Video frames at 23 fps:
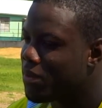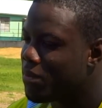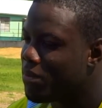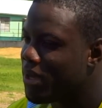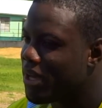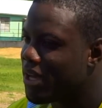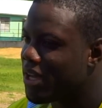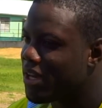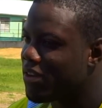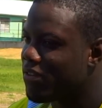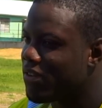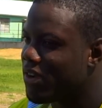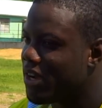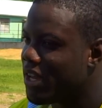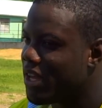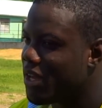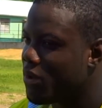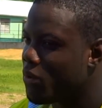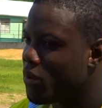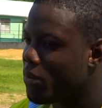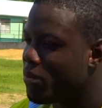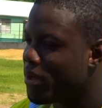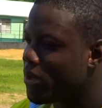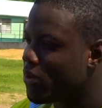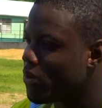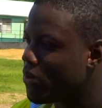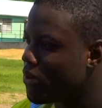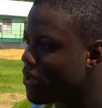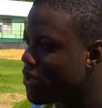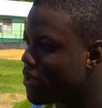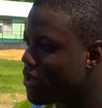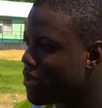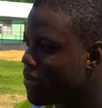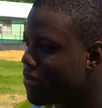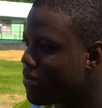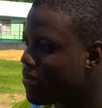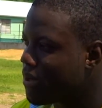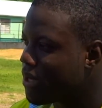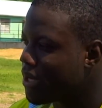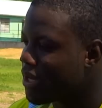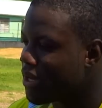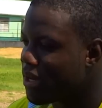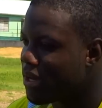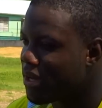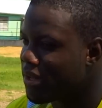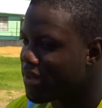to be on the relay would be good,
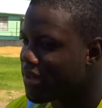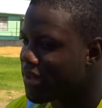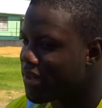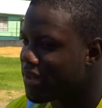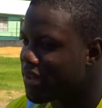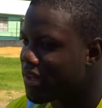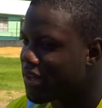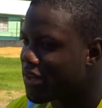because